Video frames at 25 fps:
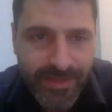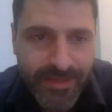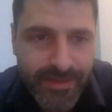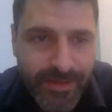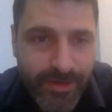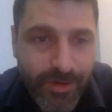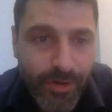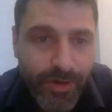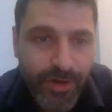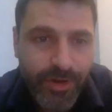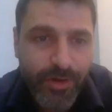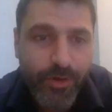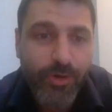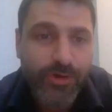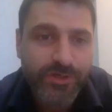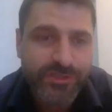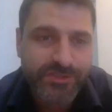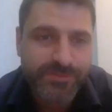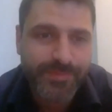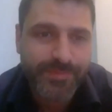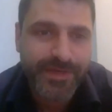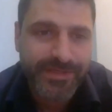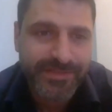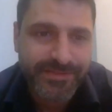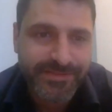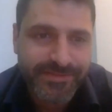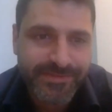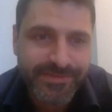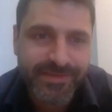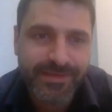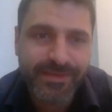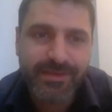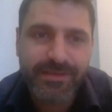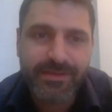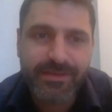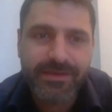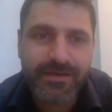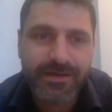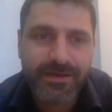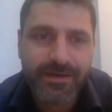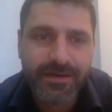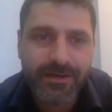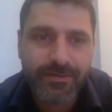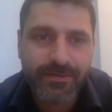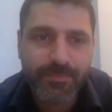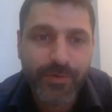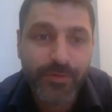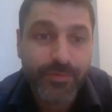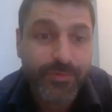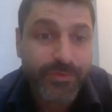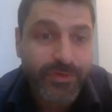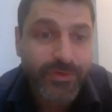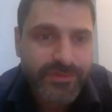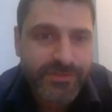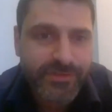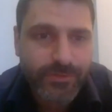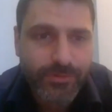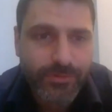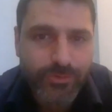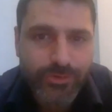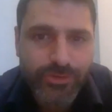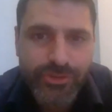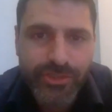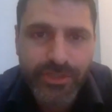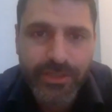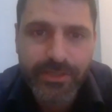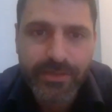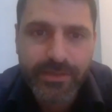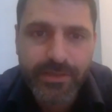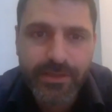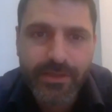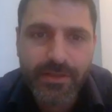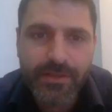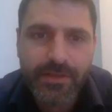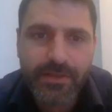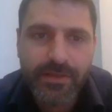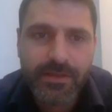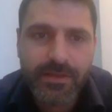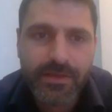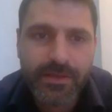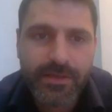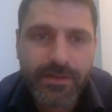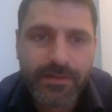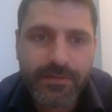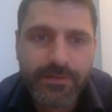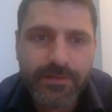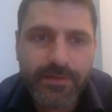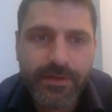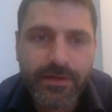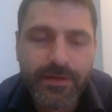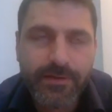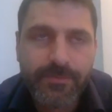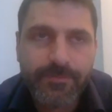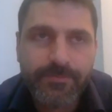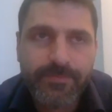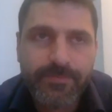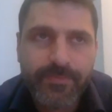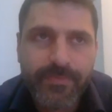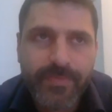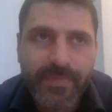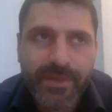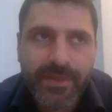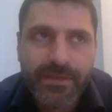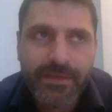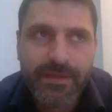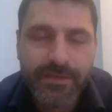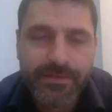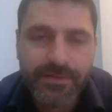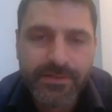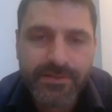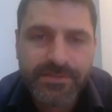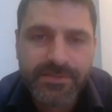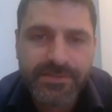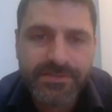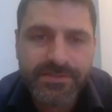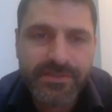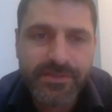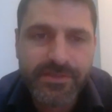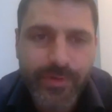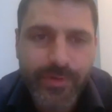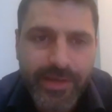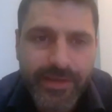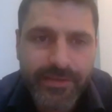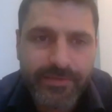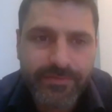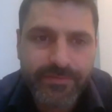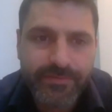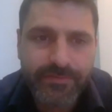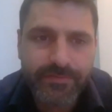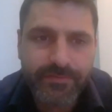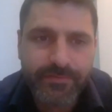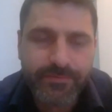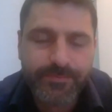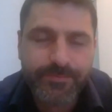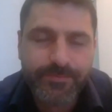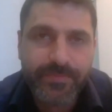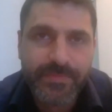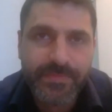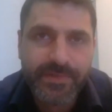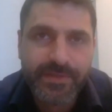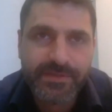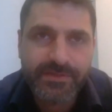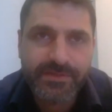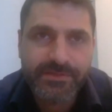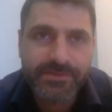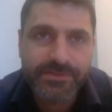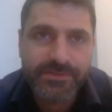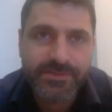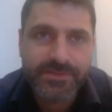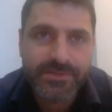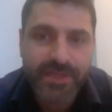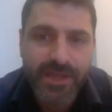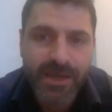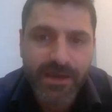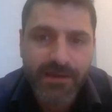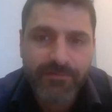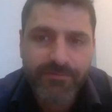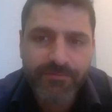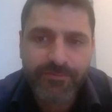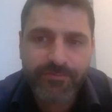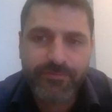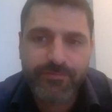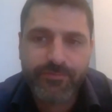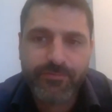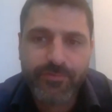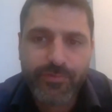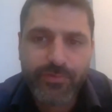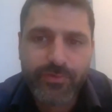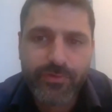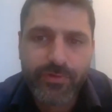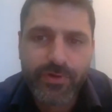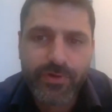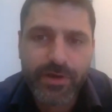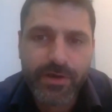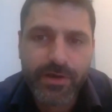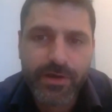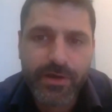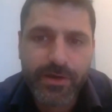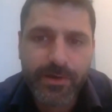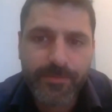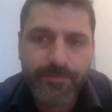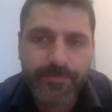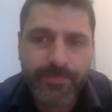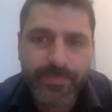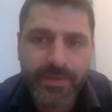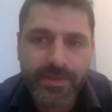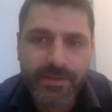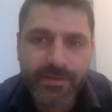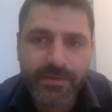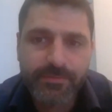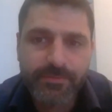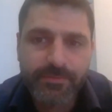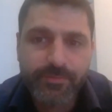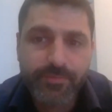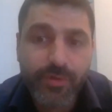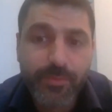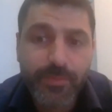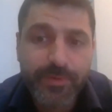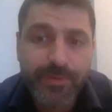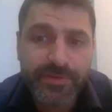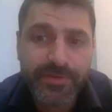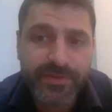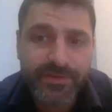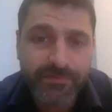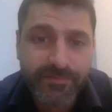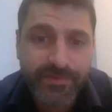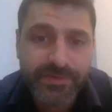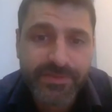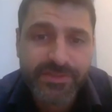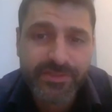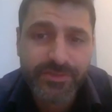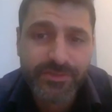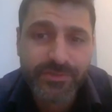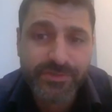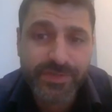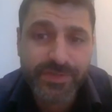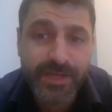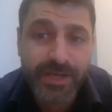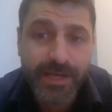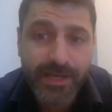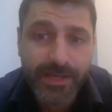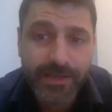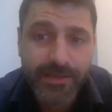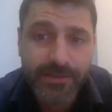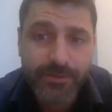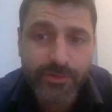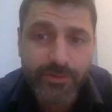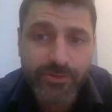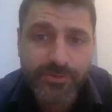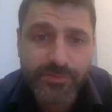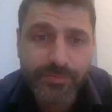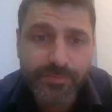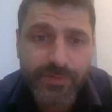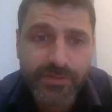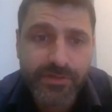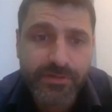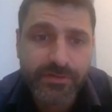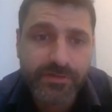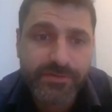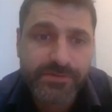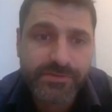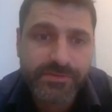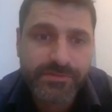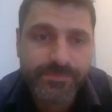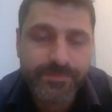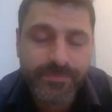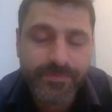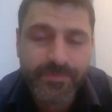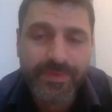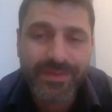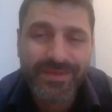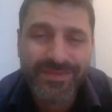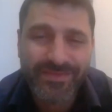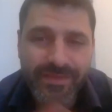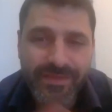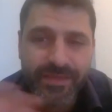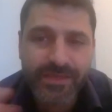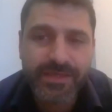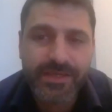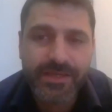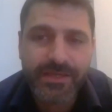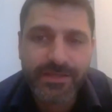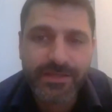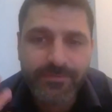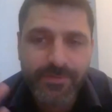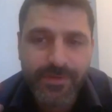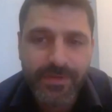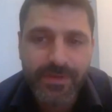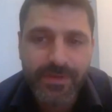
oh, auxspace uh, about their solution and uh, and this is great stuff for uh, property investors and landlords because they can